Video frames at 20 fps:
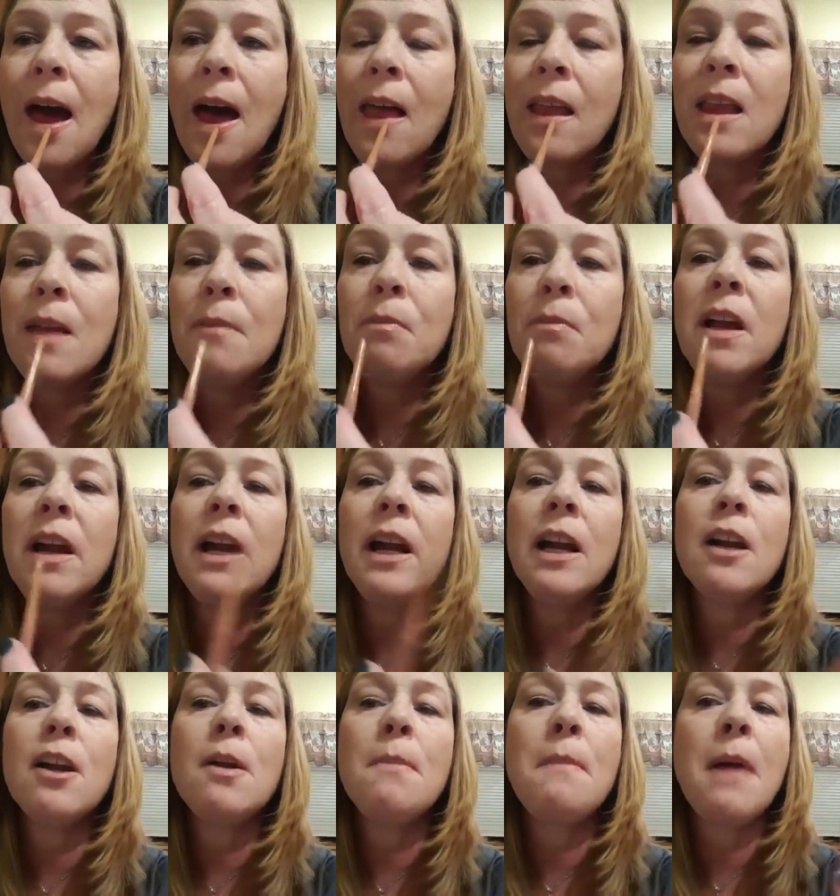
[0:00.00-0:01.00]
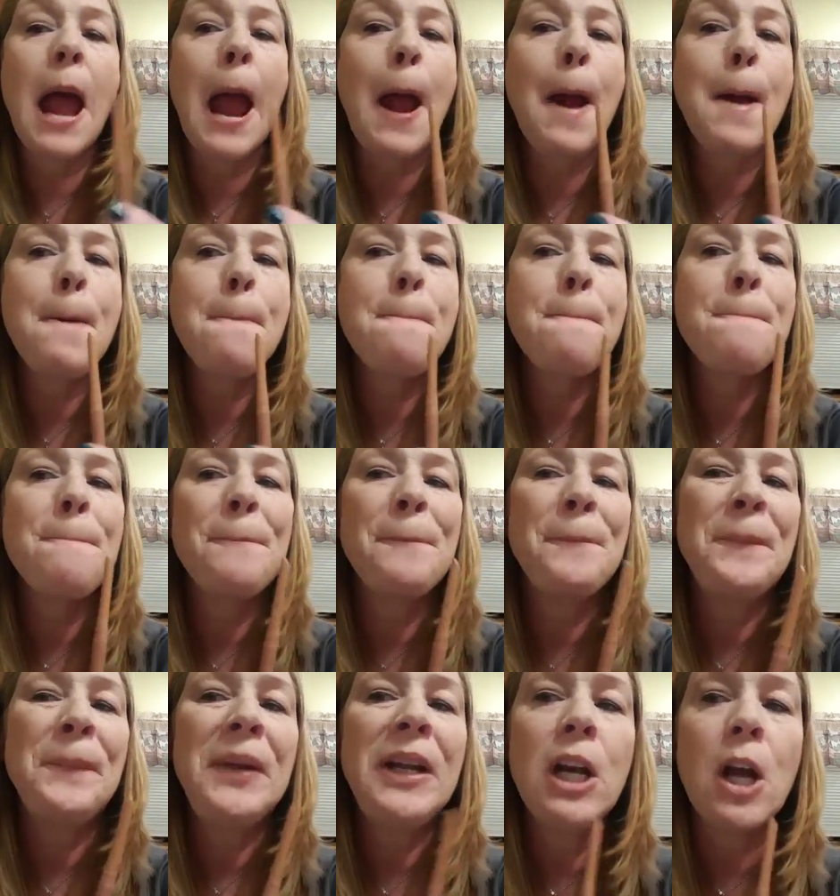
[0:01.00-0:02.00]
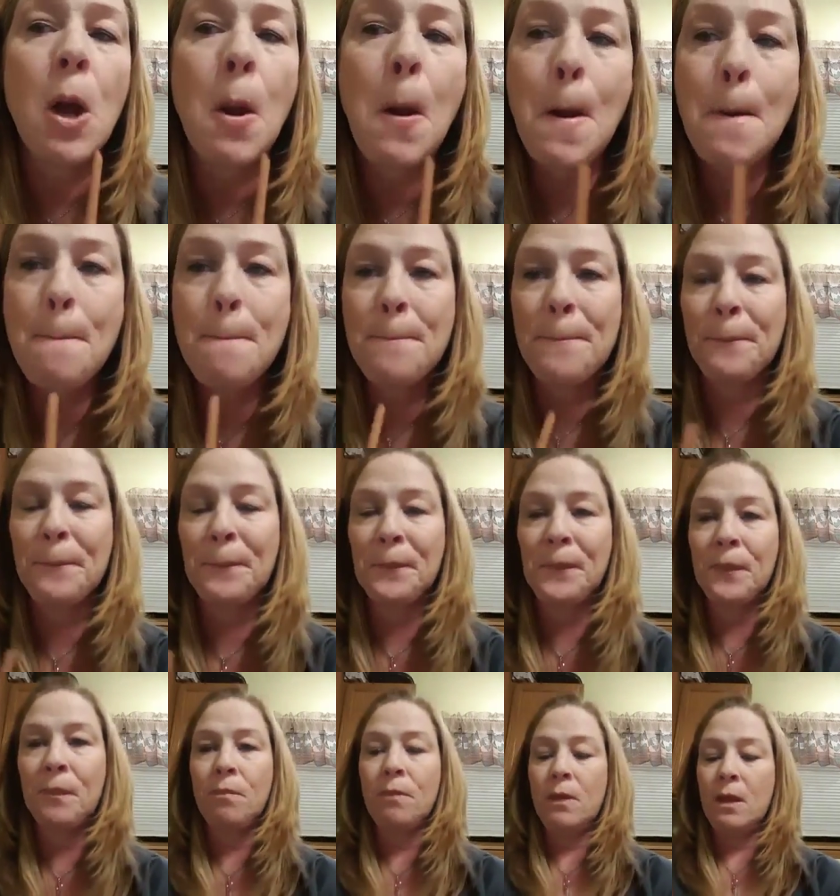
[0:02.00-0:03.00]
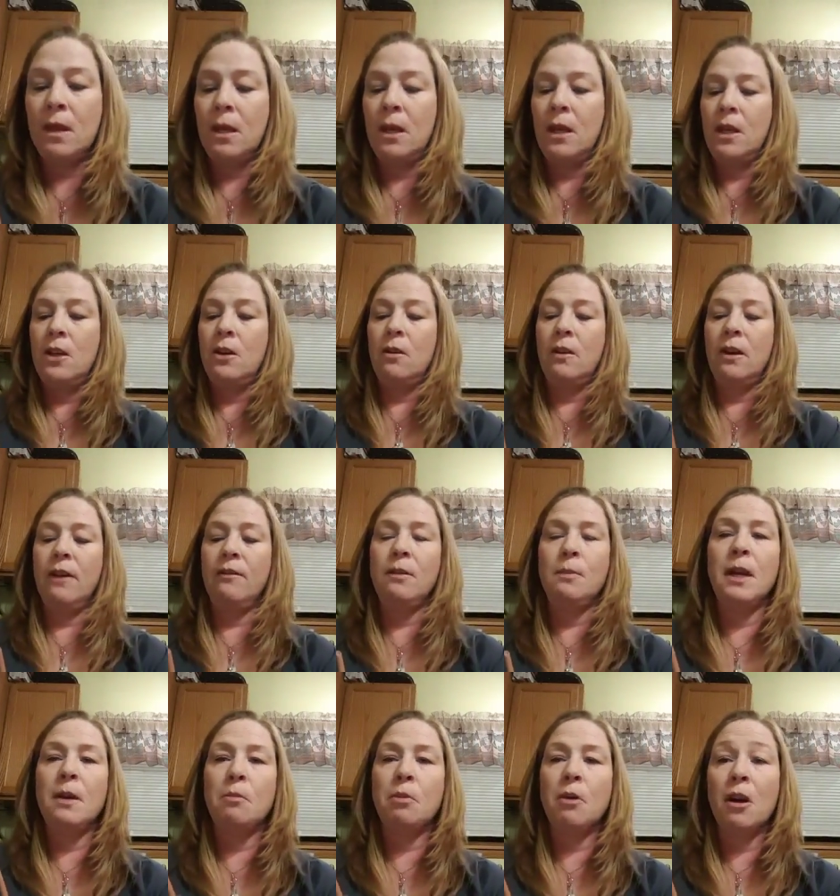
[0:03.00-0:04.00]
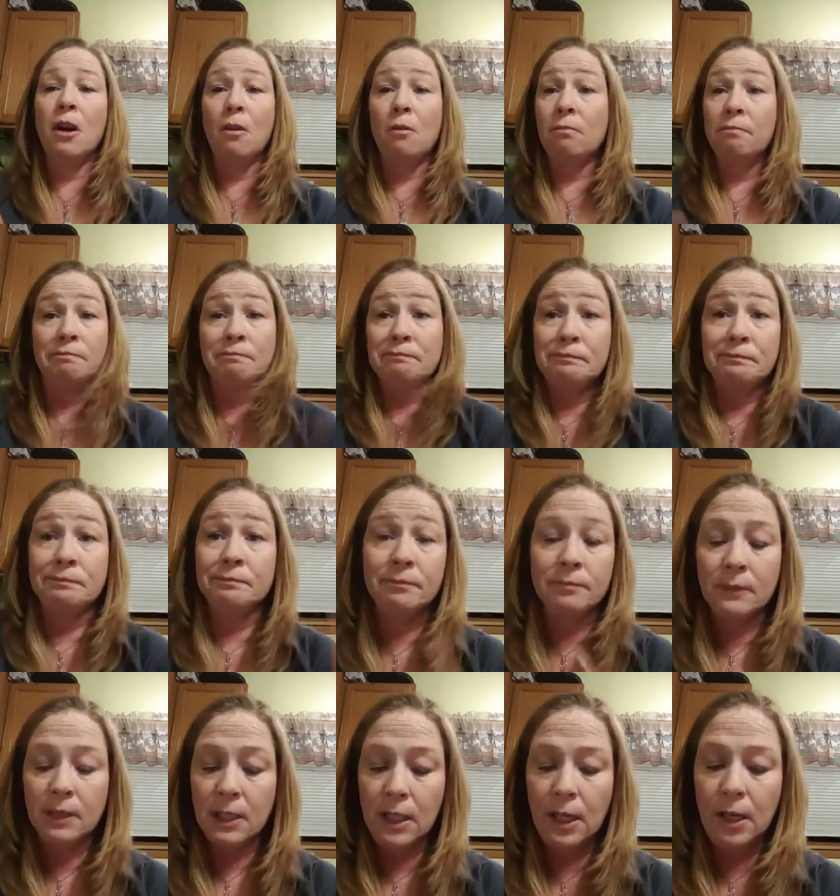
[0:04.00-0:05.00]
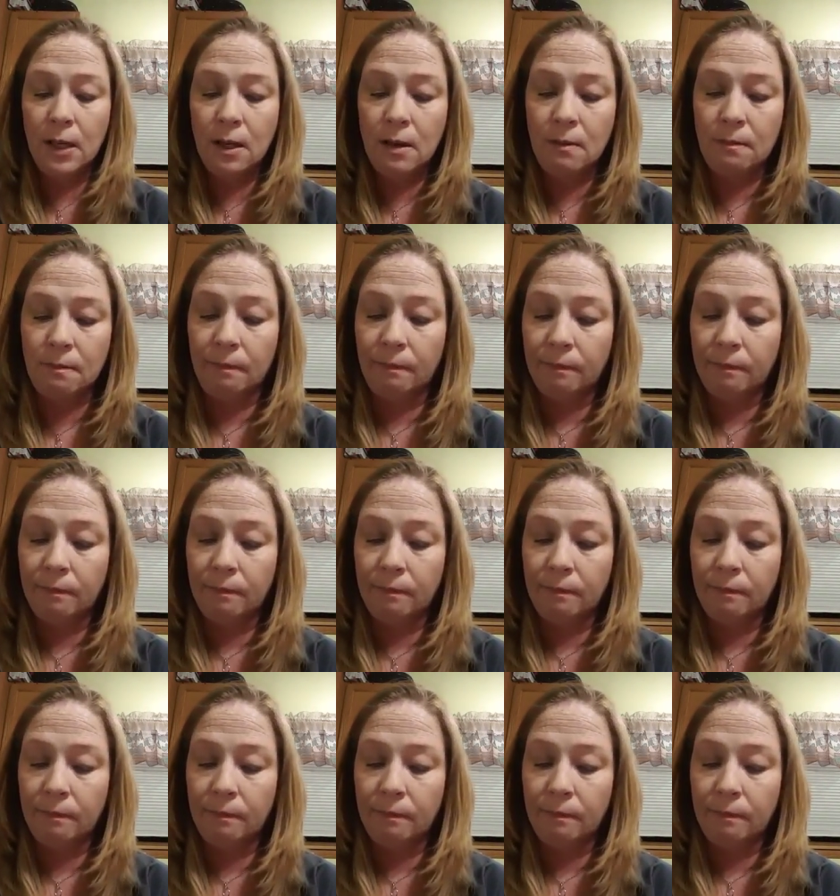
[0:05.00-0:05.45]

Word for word: lip liner, but you know, you don't have to be a pro. You don't.